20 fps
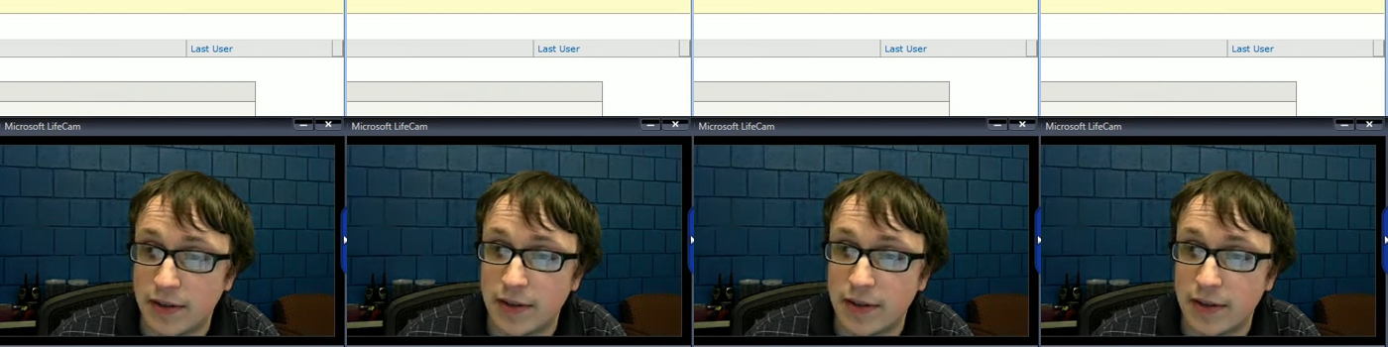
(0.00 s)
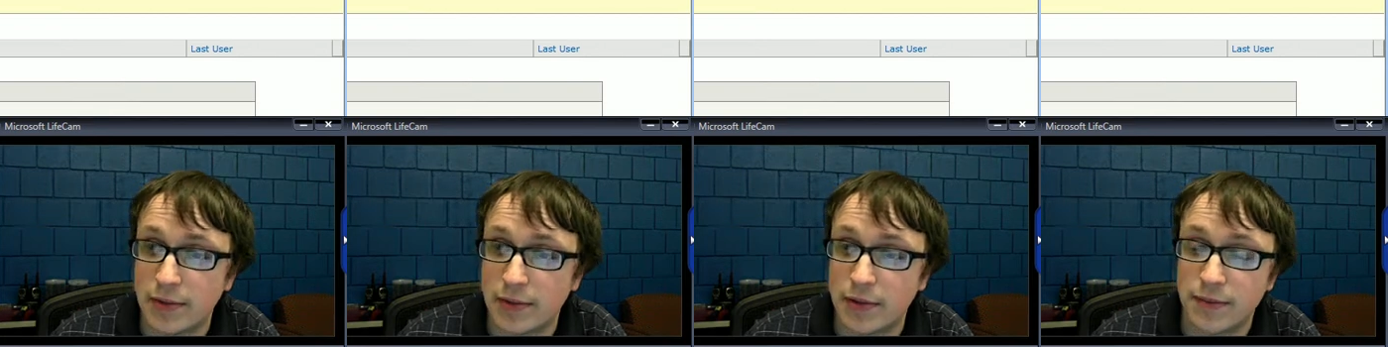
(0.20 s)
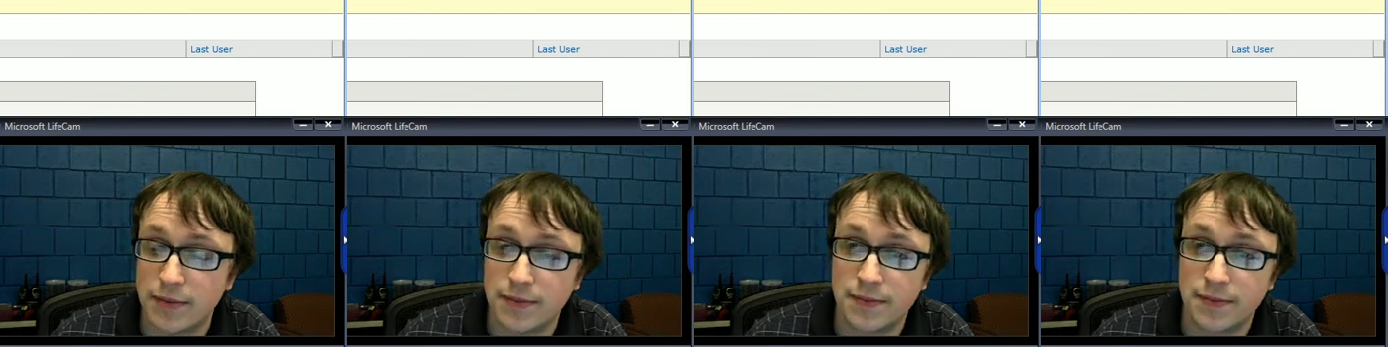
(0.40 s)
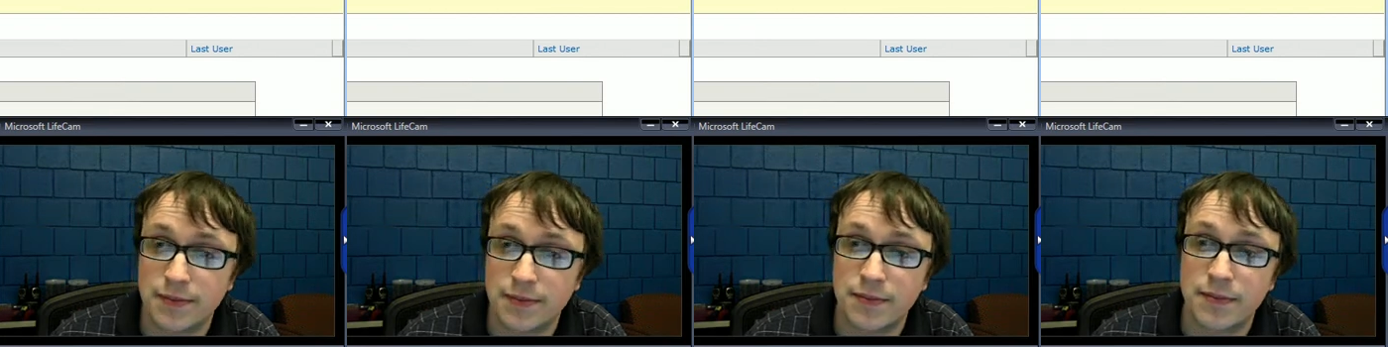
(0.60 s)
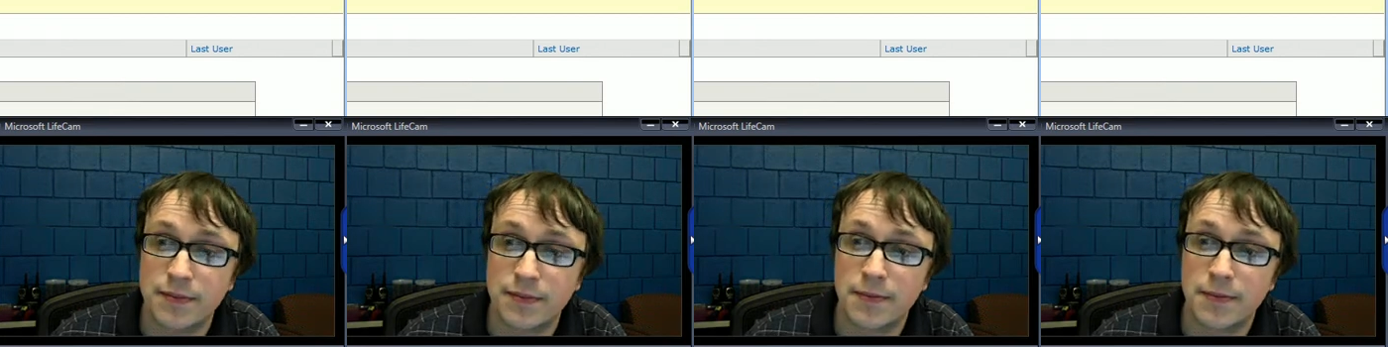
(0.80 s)
Label.
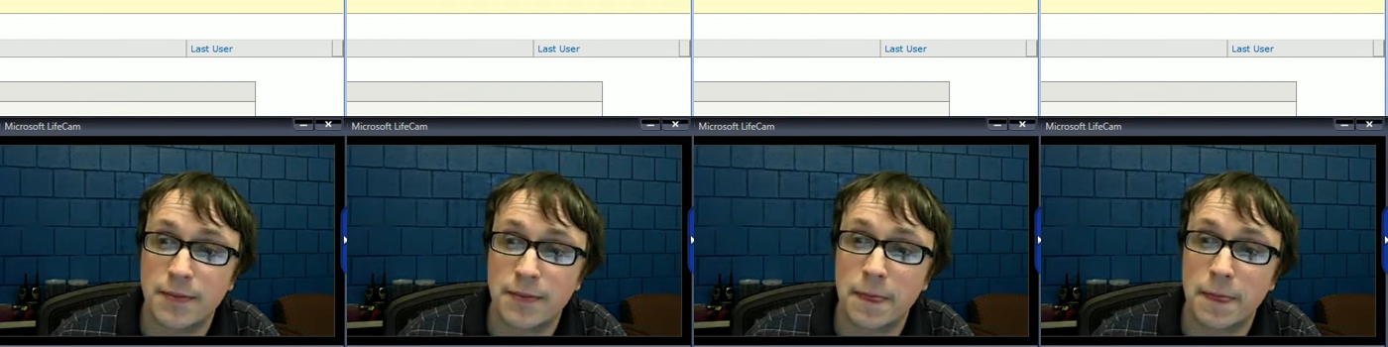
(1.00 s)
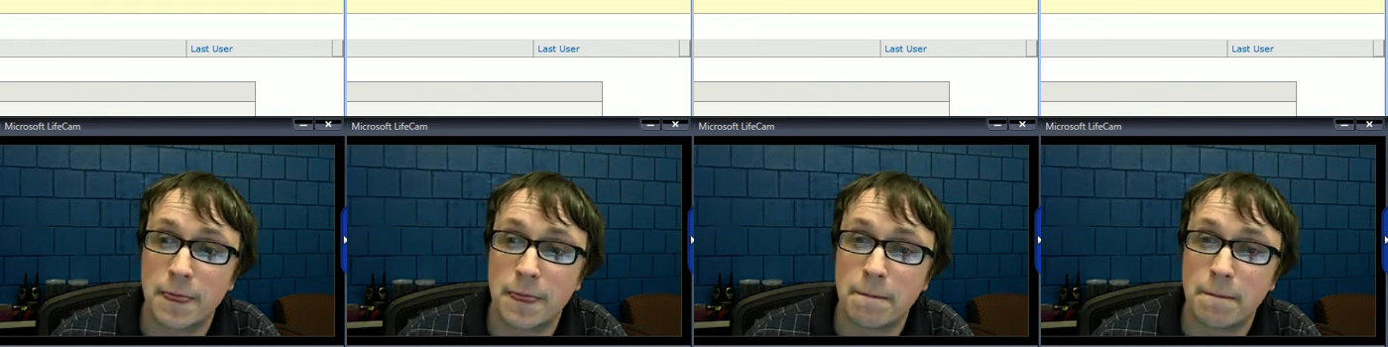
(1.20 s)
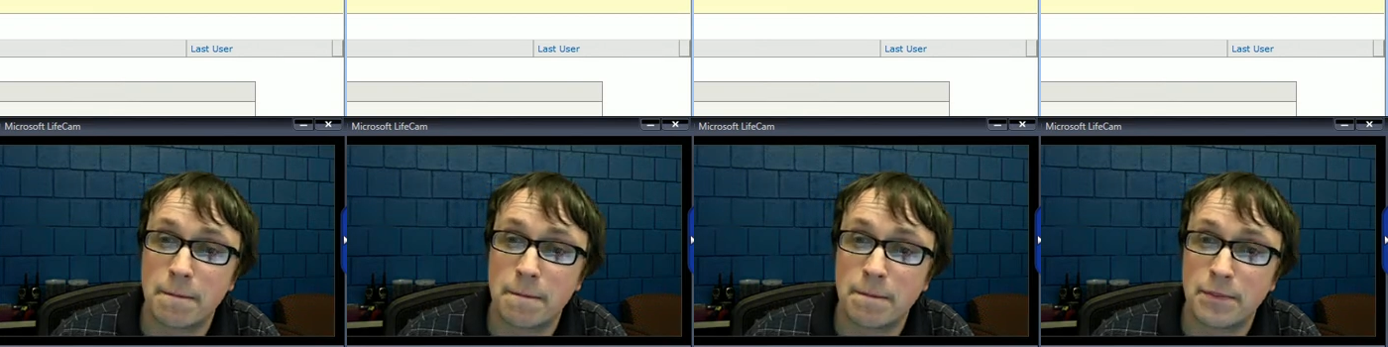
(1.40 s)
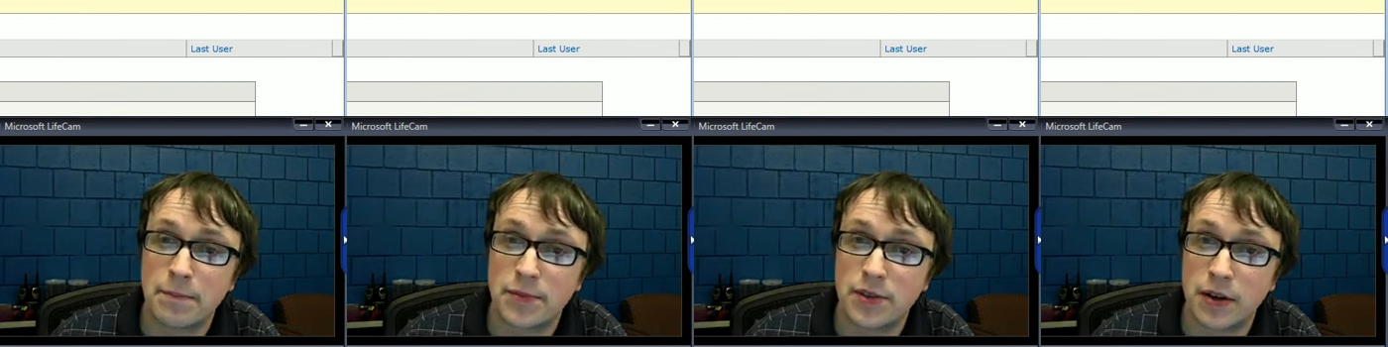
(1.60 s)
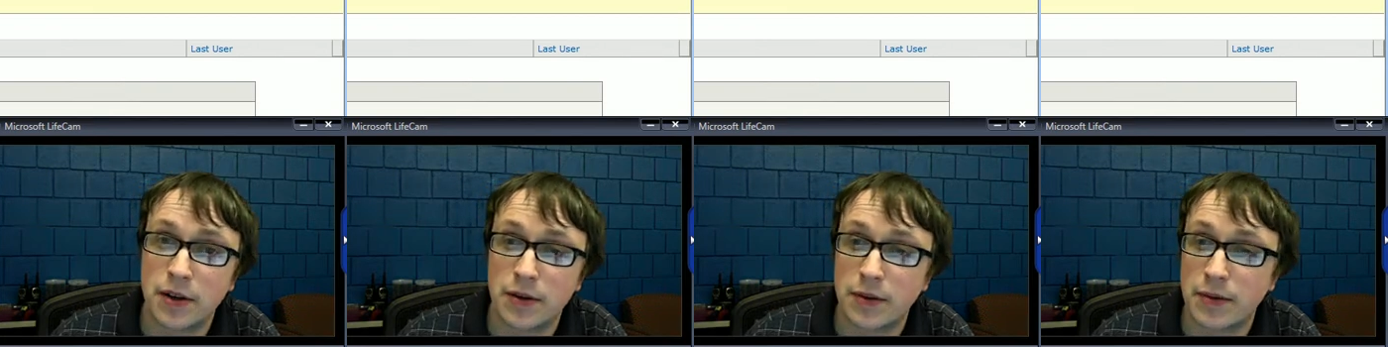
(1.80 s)
That's
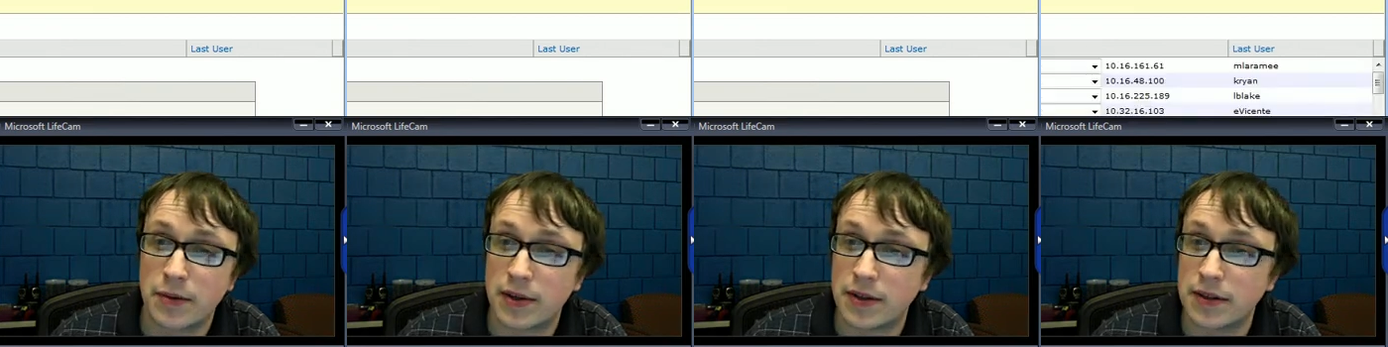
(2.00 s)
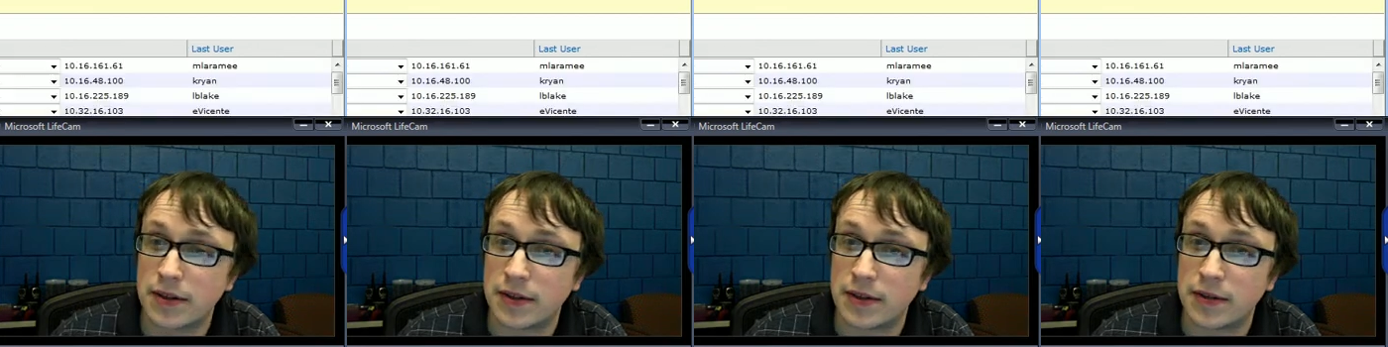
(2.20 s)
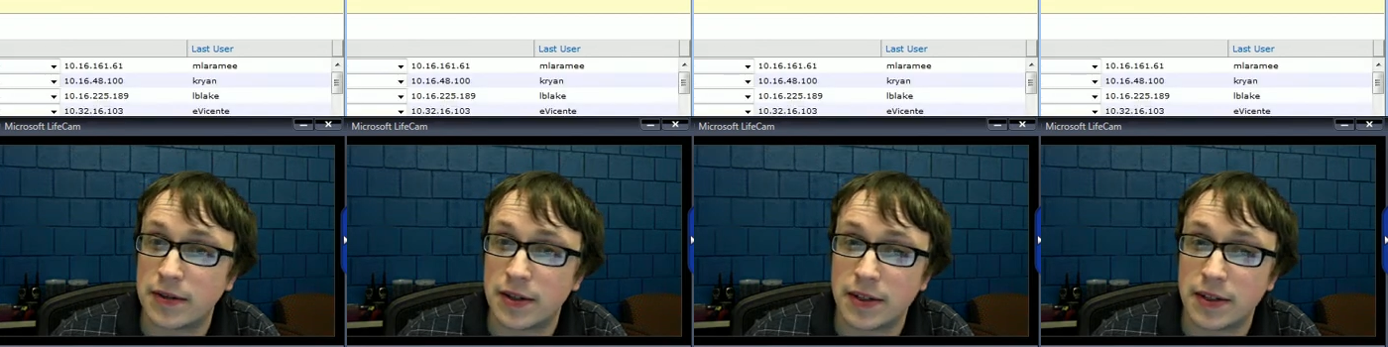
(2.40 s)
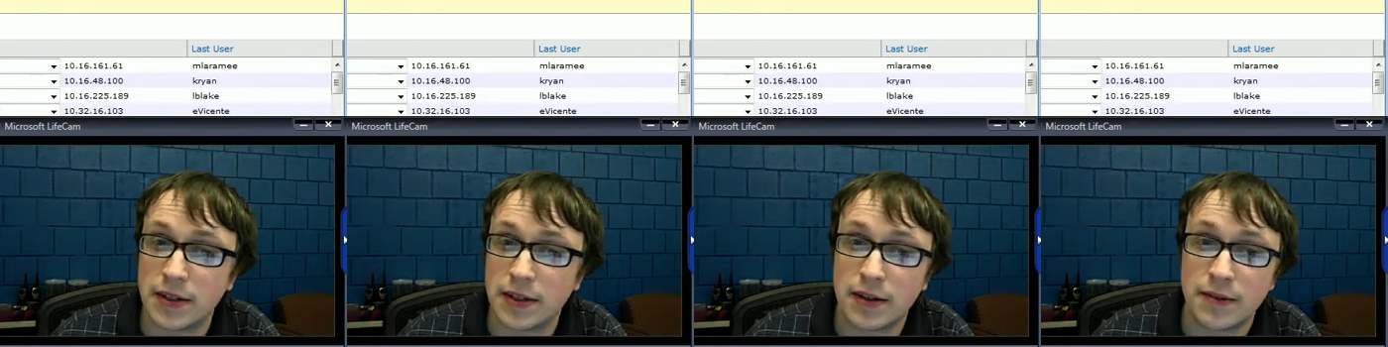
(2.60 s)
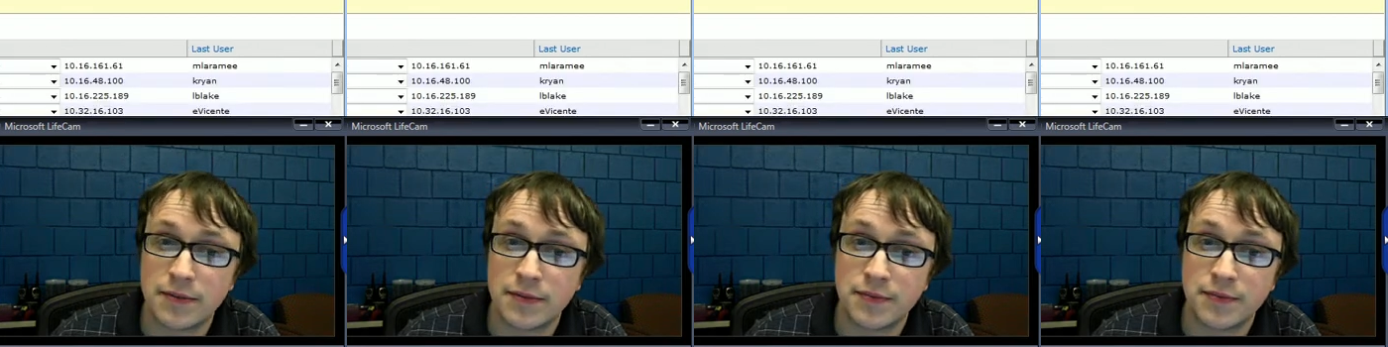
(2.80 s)
all we want to do right now.